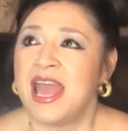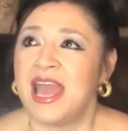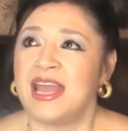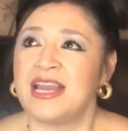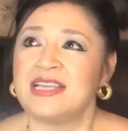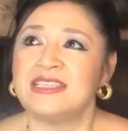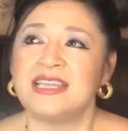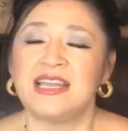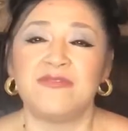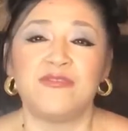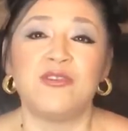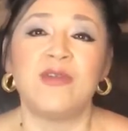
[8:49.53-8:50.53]
And I said,
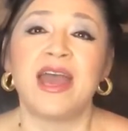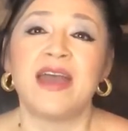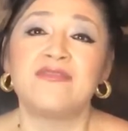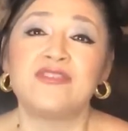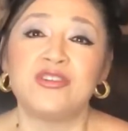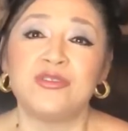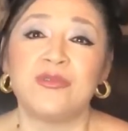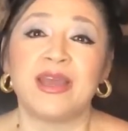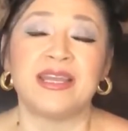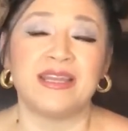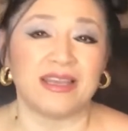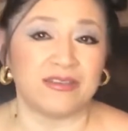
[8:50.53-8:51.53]
if you have to,
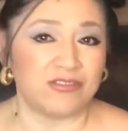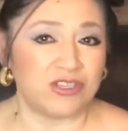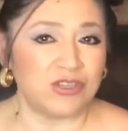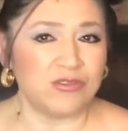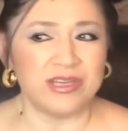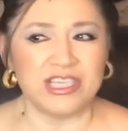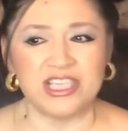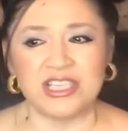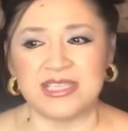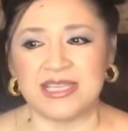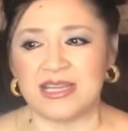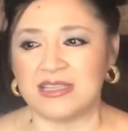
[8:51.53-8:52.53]
I'd love to. And she
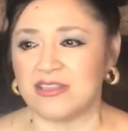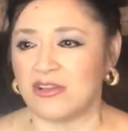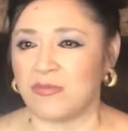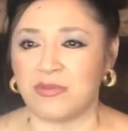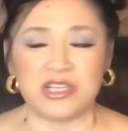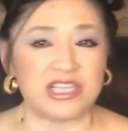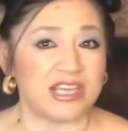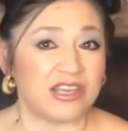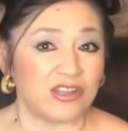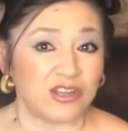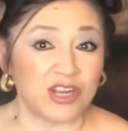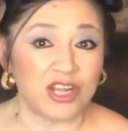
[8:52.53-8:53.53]
said, is there a
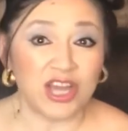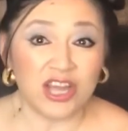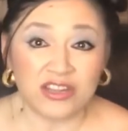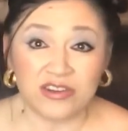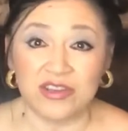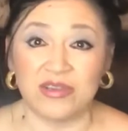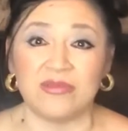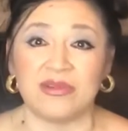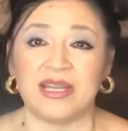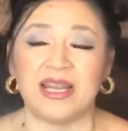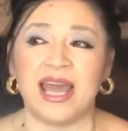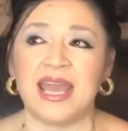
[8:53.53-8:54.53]
particular color you
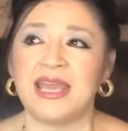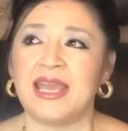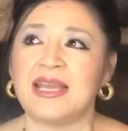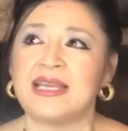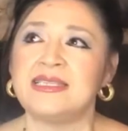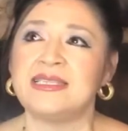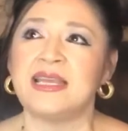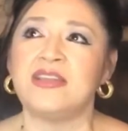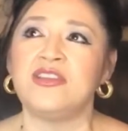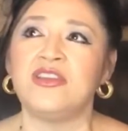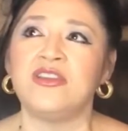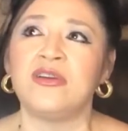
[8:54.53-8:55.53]
would like? And I said,
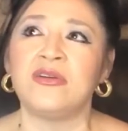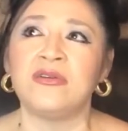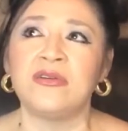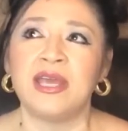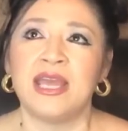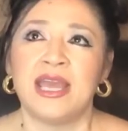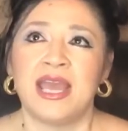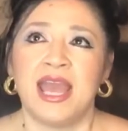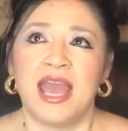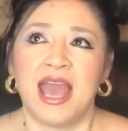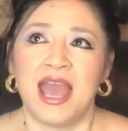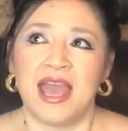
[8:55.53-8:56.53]
you know,
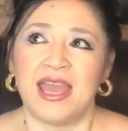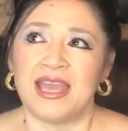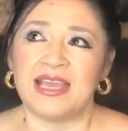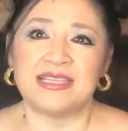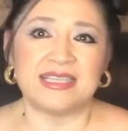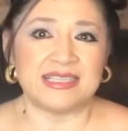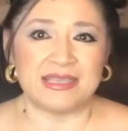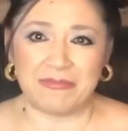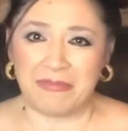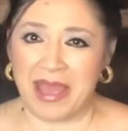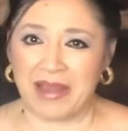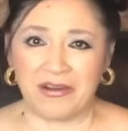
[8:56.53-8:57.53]
it doesn't
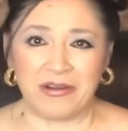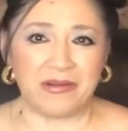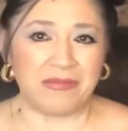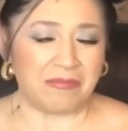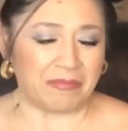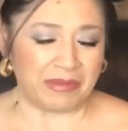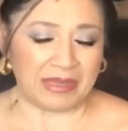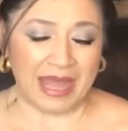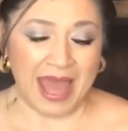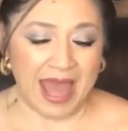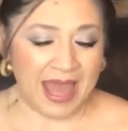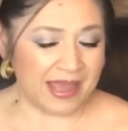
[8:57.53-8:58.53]
matter.
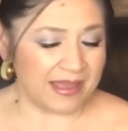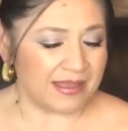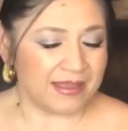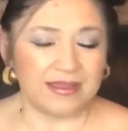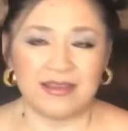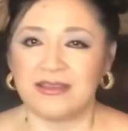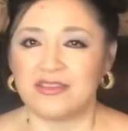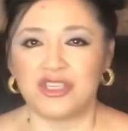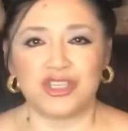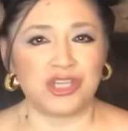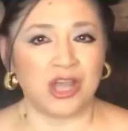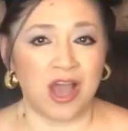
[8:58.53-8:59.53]
Black,
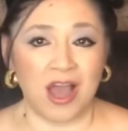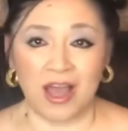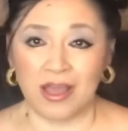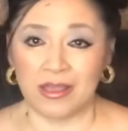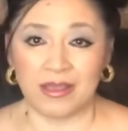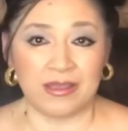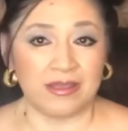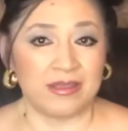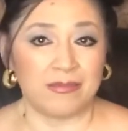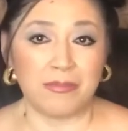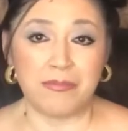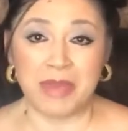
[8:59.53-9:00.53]
chalk,
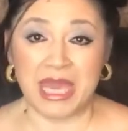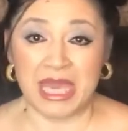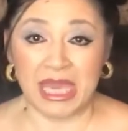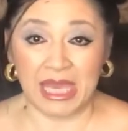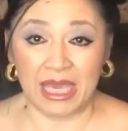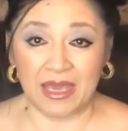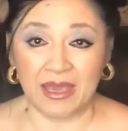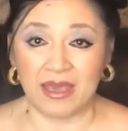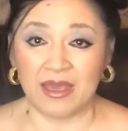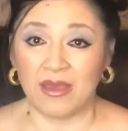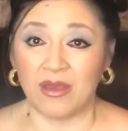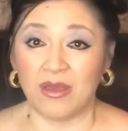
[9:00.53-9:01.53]
pink,
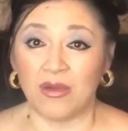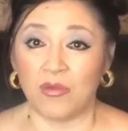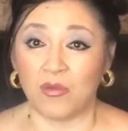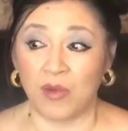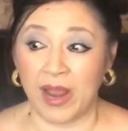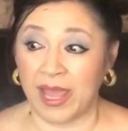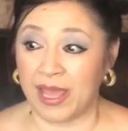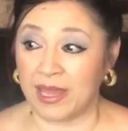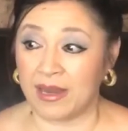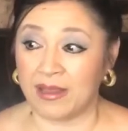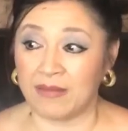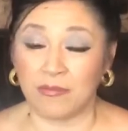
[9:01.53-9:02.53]

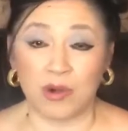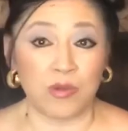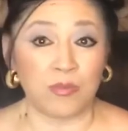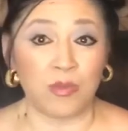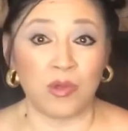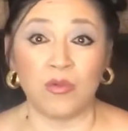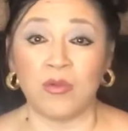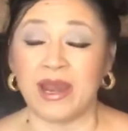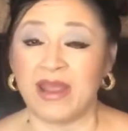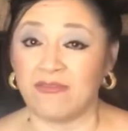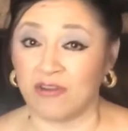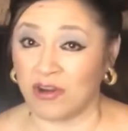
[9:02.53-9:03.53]
red, purple,
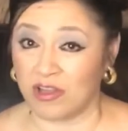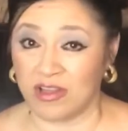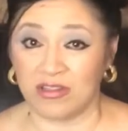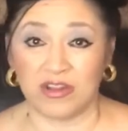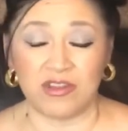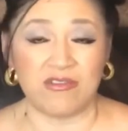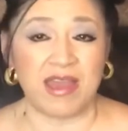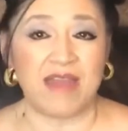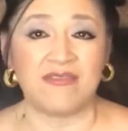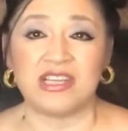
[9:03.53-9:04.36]
whatever color you have.